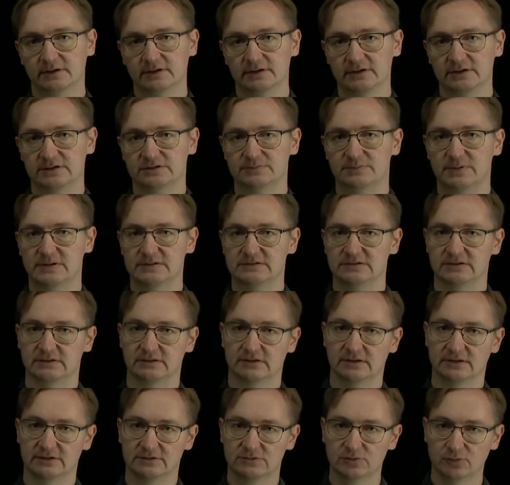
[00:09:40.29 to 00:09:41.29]
it's
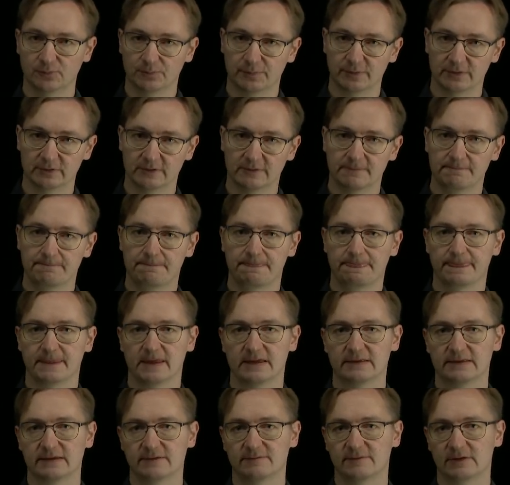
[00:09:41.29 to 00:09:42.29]
basically a tuple.
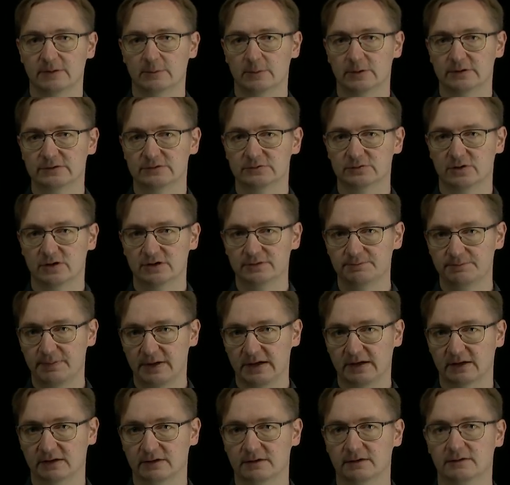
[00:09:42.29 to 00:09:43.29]
And if I want to unpack